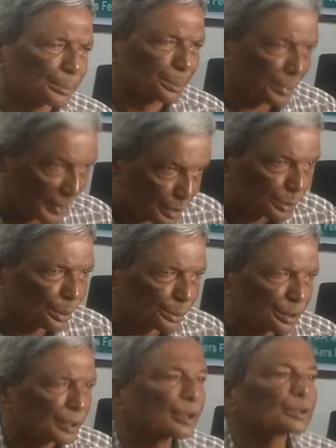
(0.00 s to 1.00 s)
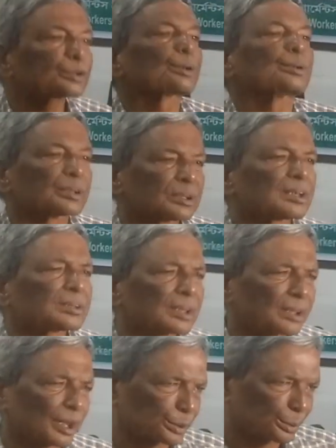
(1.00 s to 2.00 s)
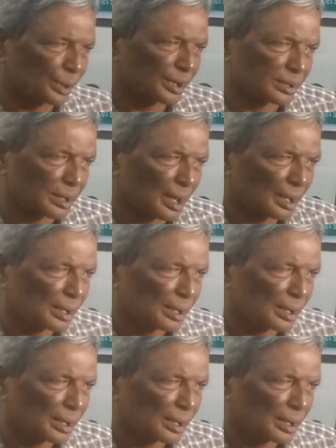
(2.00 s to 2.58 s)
prison. So this is actually the